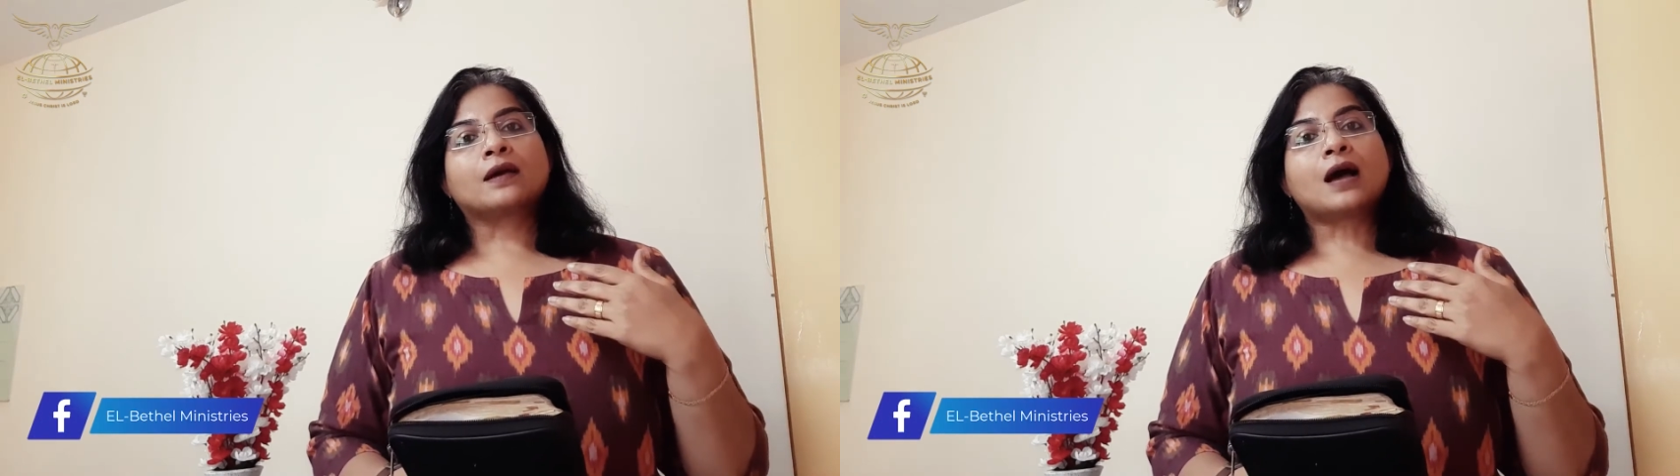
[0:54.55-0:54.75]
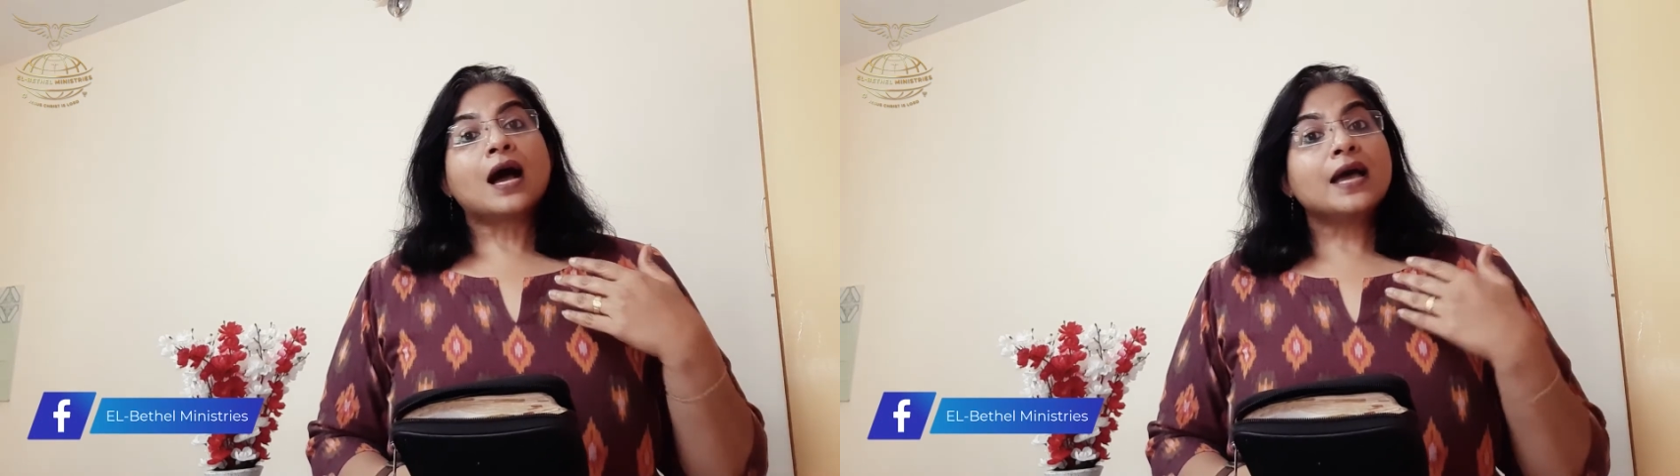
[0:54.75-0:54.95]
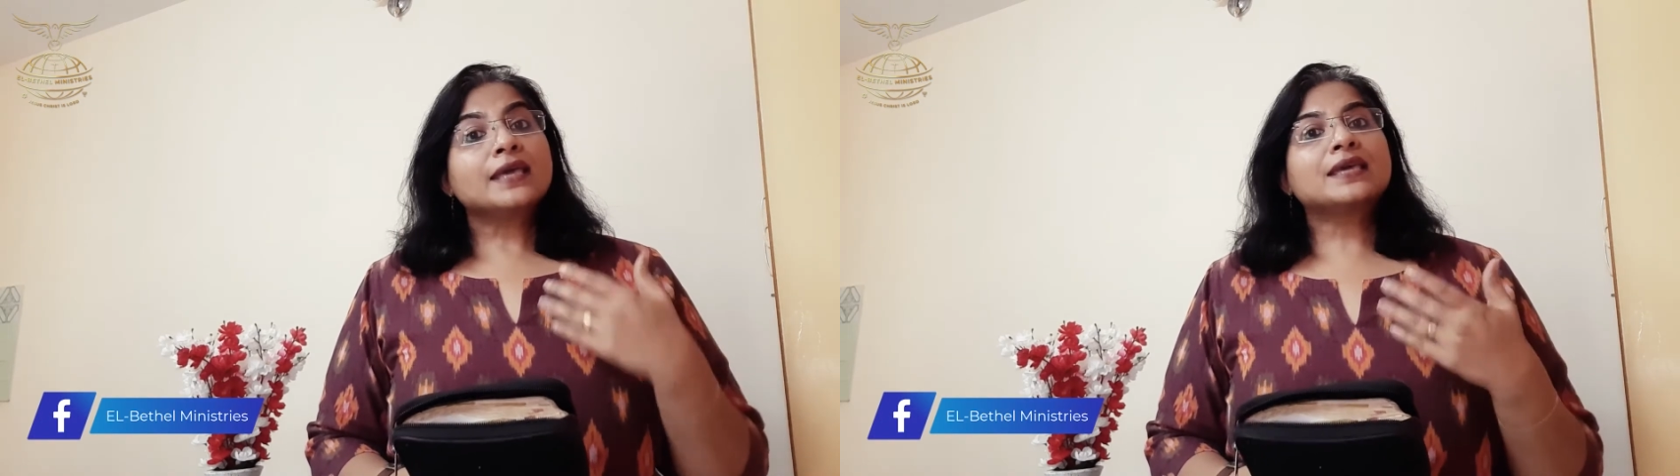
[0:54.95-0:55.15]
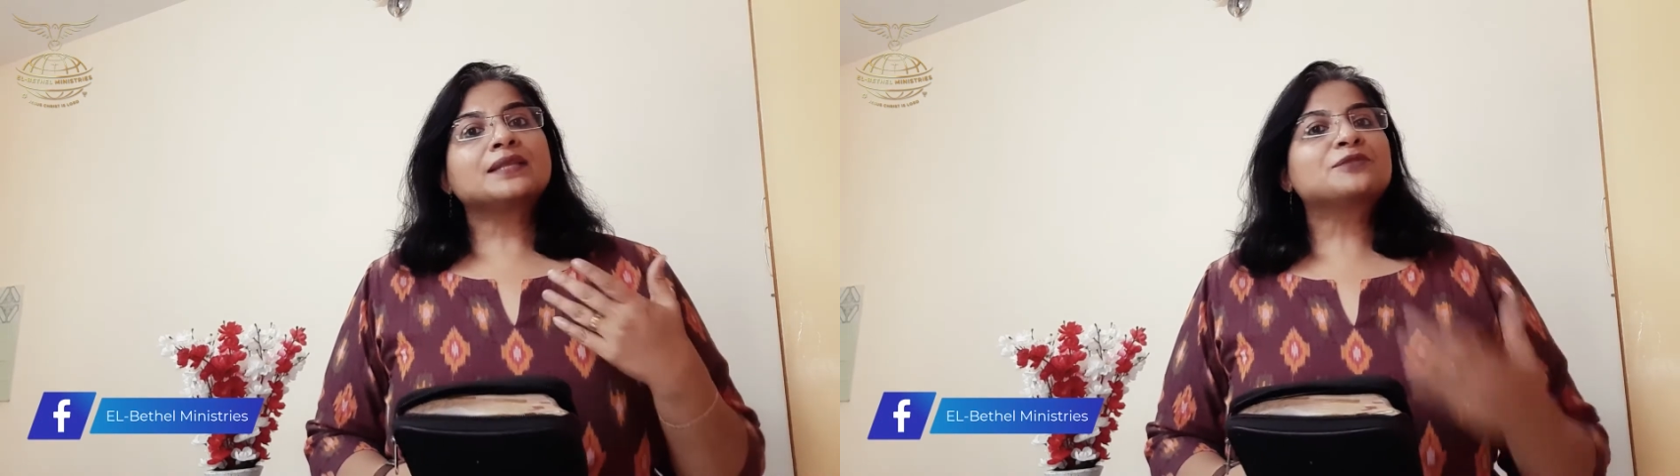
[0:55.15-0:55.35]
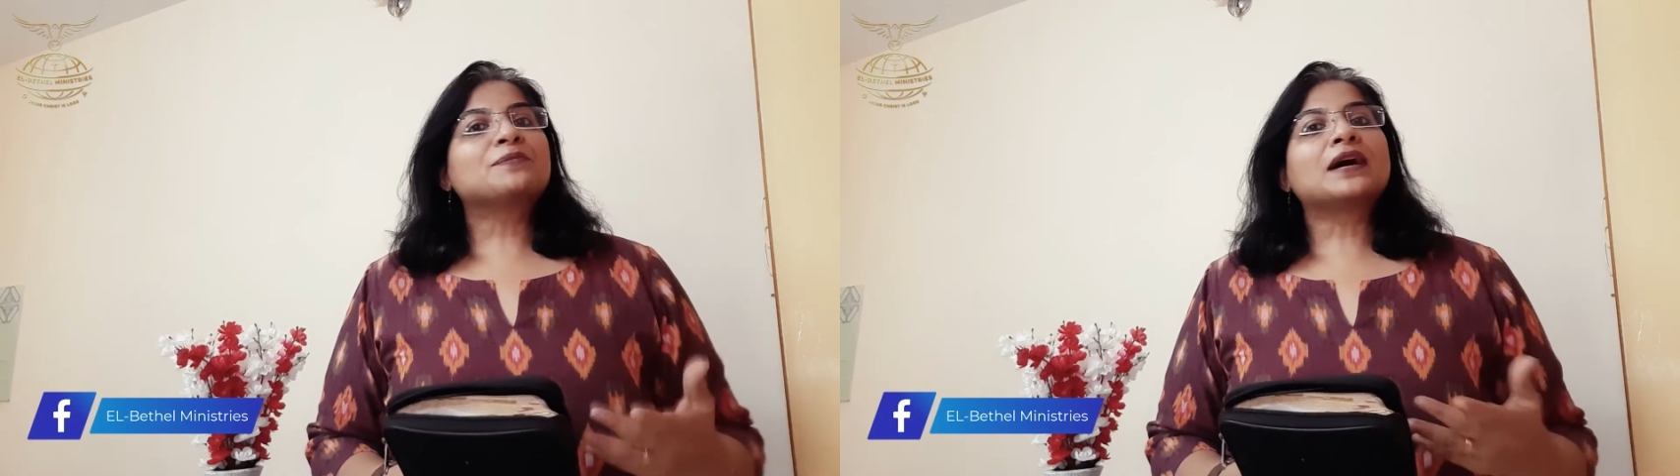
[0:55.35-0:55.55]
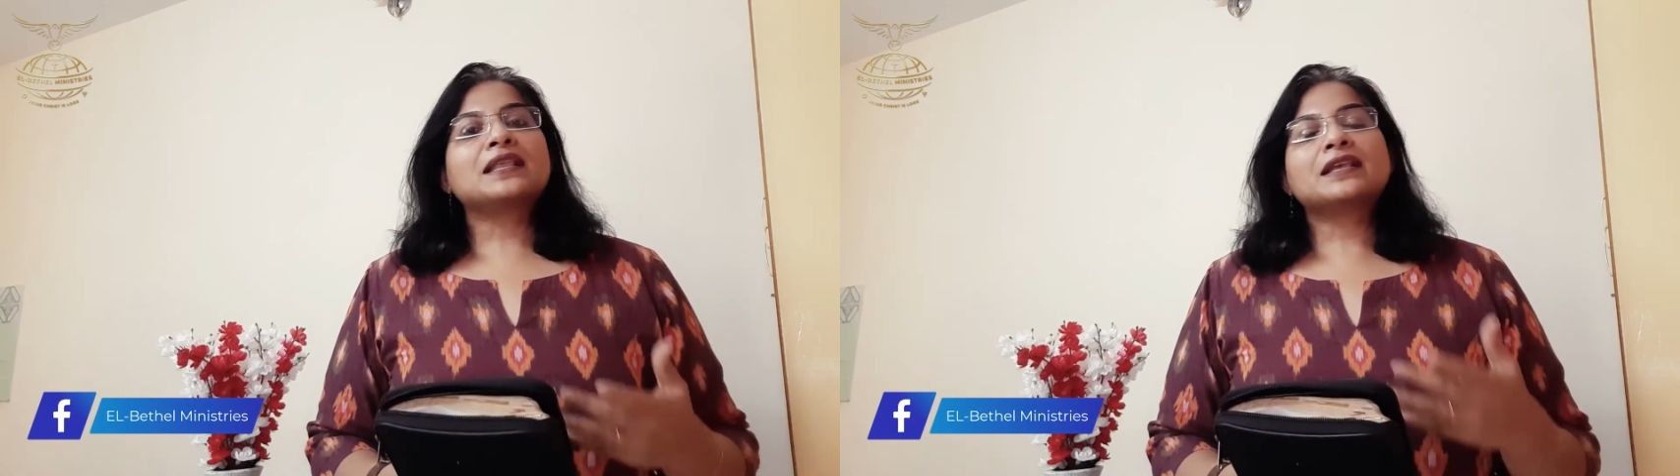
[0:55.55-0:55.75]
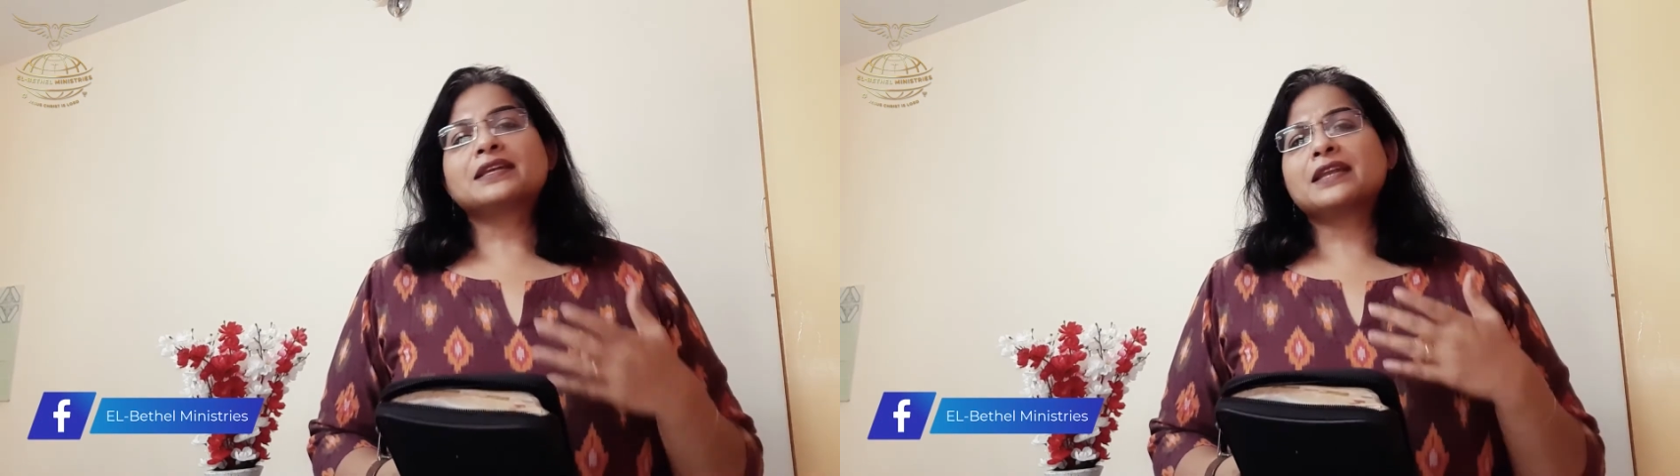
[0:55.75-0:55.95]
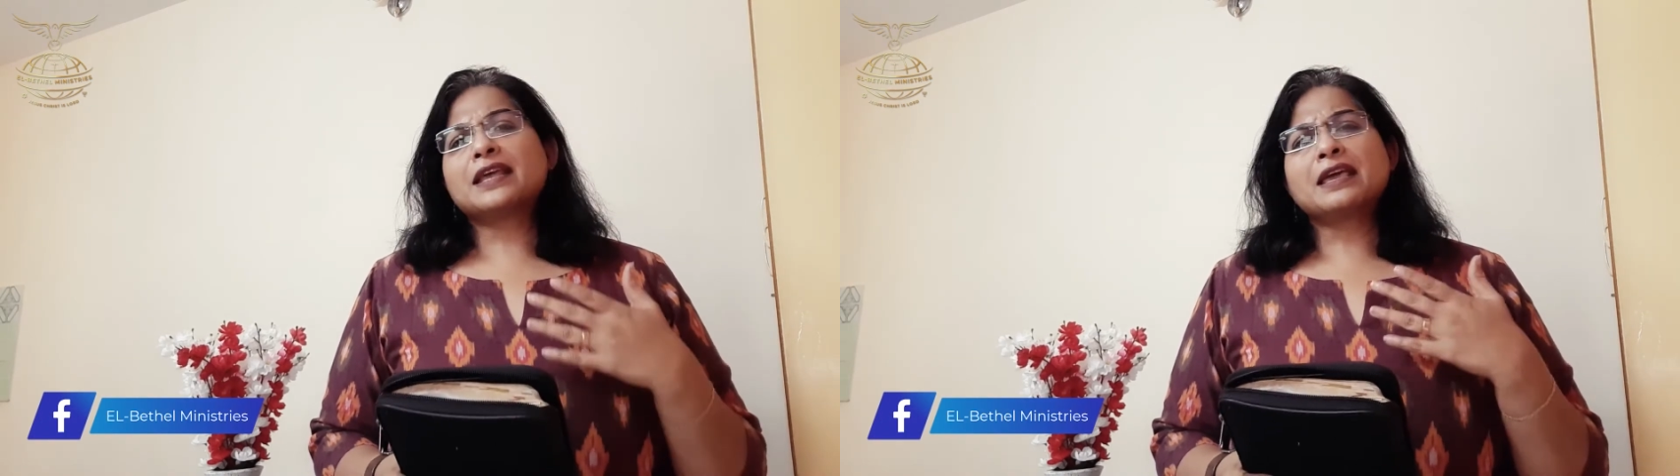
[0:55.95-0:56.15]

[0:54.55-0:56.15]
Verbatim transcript: I can smile at